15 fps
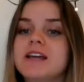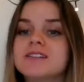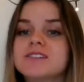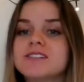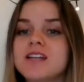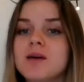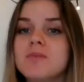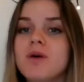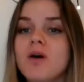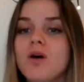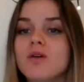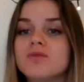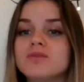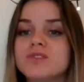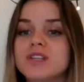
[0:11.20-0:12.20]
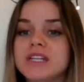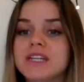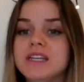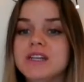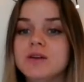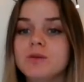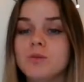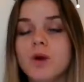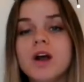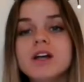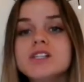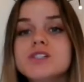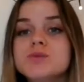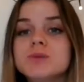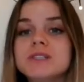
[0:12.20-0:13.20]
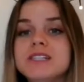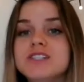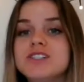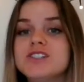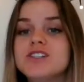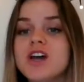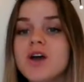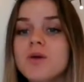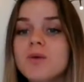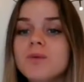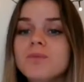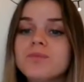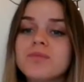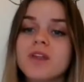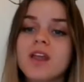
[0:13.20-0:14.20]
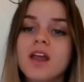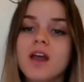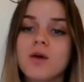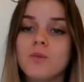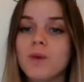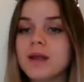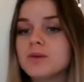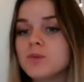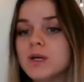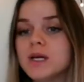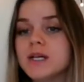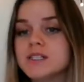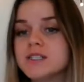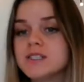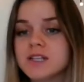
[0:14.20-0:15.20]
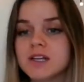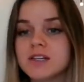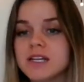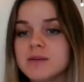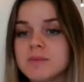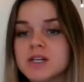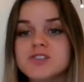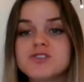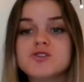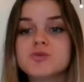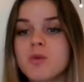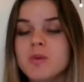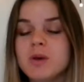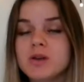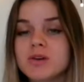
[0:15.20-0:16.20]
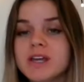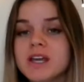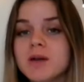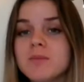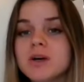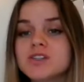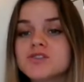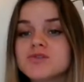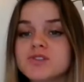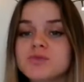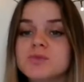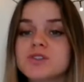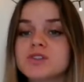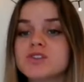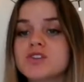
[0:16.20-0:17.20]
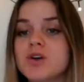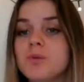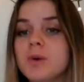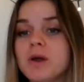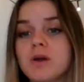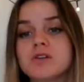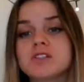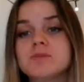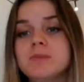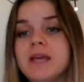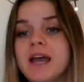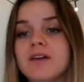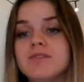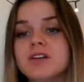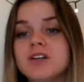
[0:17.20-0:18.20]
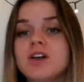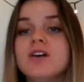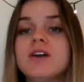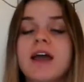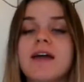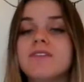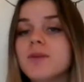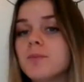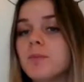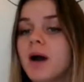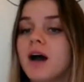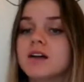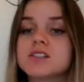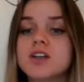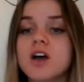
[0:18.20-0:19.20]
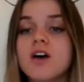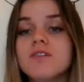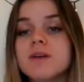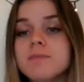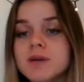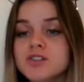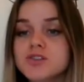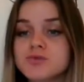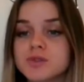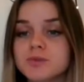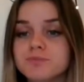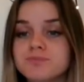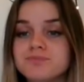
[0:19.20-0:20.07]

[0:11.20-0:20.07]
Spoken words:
and some of the words we'll need to know when we're studying mushrooms, when we're looking at mushrooms. So we're going to be having a look at the parts of a mushroom.